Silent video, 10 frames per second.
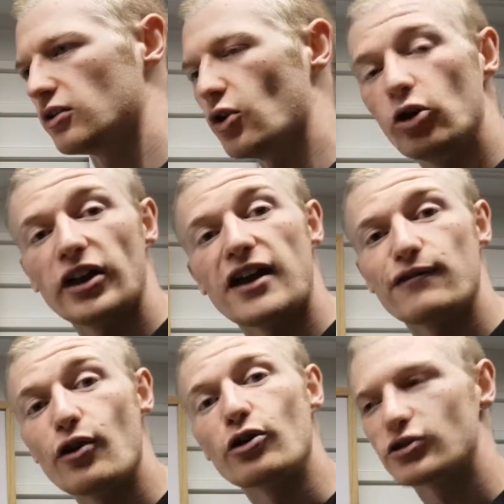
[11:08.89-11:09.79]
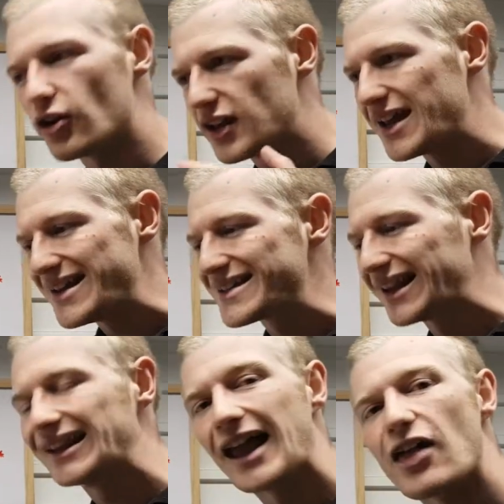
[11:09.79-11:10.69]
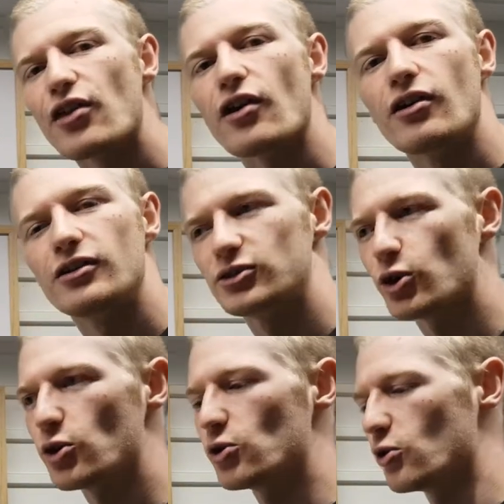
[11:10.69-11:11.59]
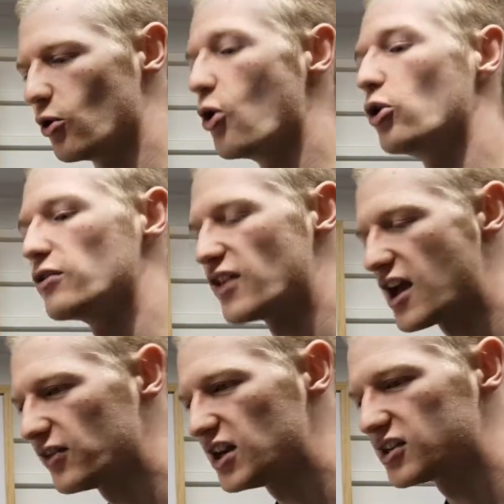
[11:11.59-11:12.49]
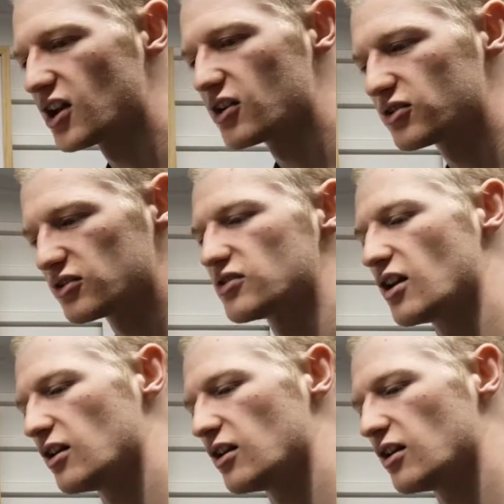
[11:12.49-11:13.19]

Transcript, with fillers: all they focus on is leather. So all of their resources,